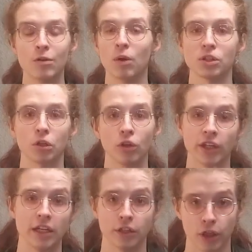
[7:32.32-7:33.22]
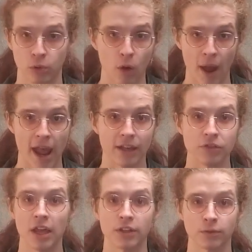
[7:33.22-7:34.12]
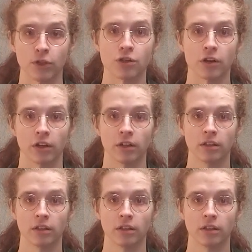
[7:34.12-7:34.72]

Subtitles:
wasn't looking to throw hands, that's for sure.